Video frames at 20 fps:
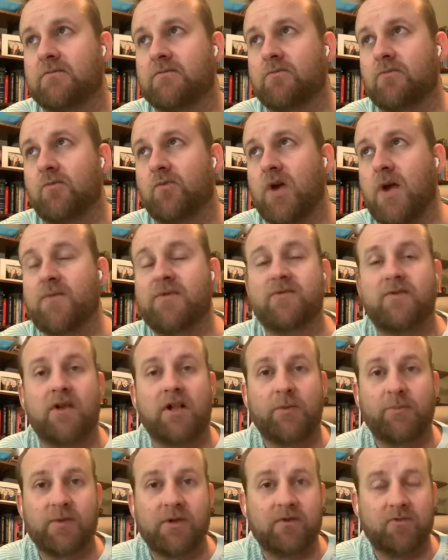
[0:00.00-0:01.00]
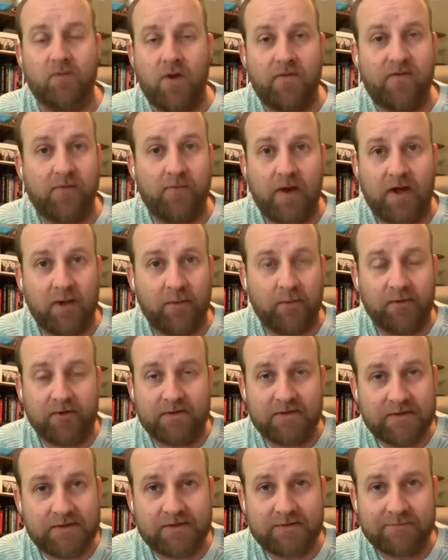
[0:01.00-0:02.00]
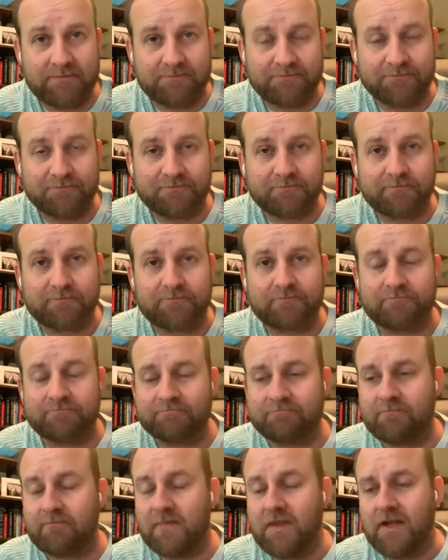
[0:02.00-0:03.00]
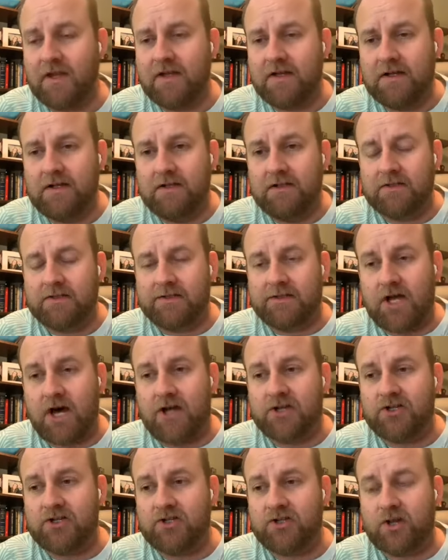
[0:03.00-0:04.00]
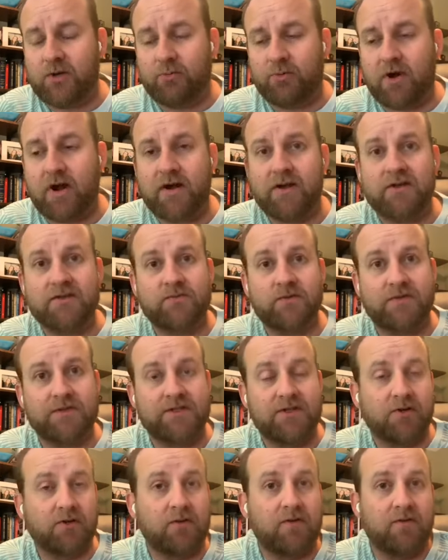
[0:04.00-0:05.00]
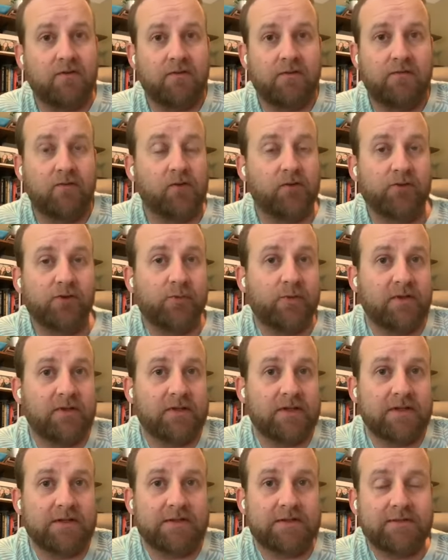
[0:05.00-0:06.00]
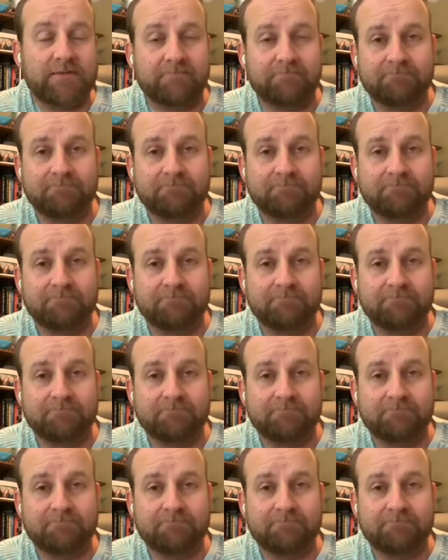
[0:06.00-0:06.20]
web developers launch their products with 0 vulnerabilities.